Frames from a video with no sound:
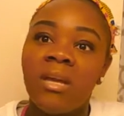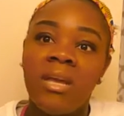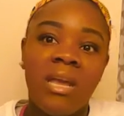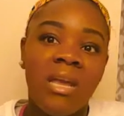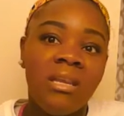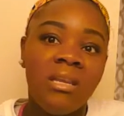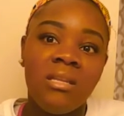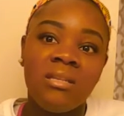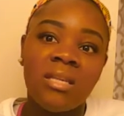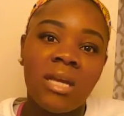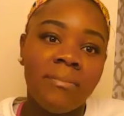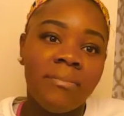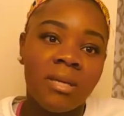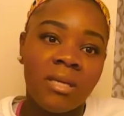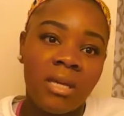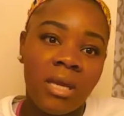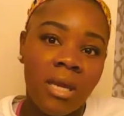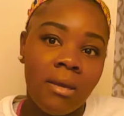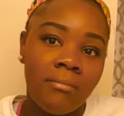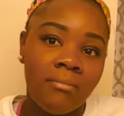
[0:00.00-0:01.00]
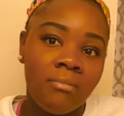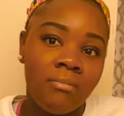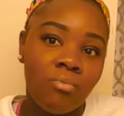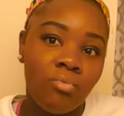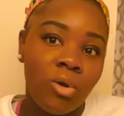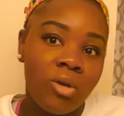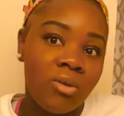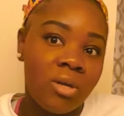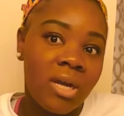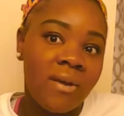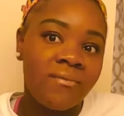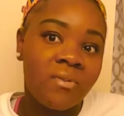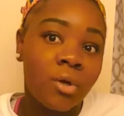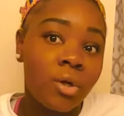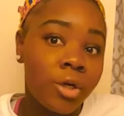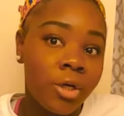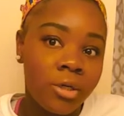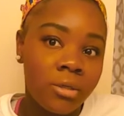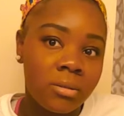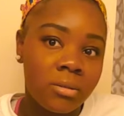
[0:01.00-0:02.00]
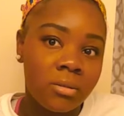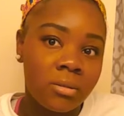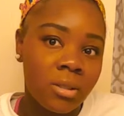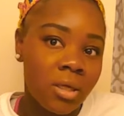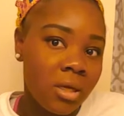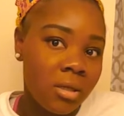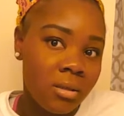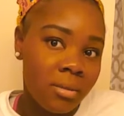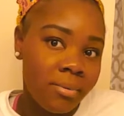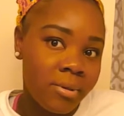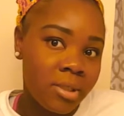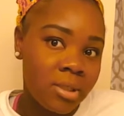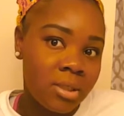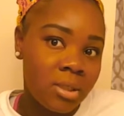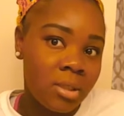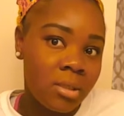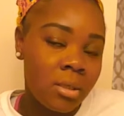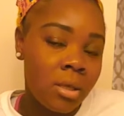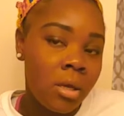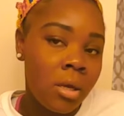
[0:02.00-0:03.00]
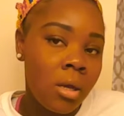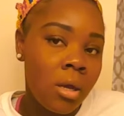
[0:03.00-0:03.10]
any type of game where you have to hurt the other person,